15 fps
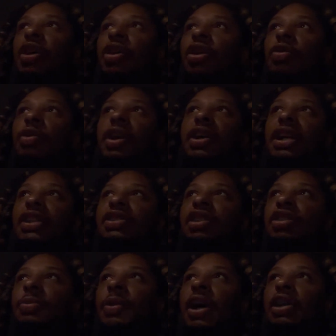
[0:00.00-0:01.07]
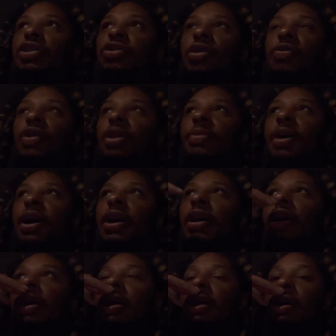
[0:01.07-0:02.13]
where can I send a deposit to? I'm ready to buy.
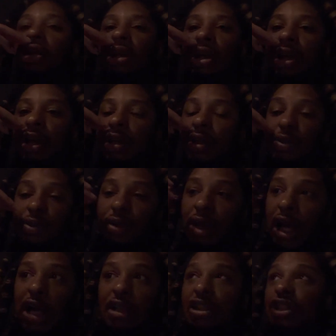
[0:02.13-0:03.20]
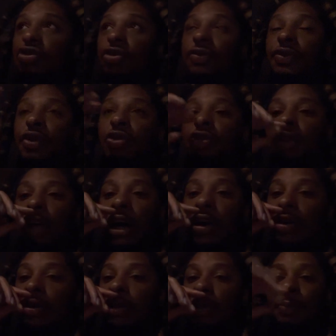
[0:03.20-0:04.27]
And I just refused
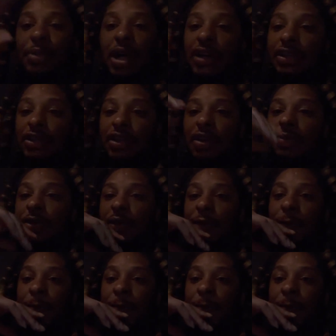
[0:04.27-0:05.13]
to block the number.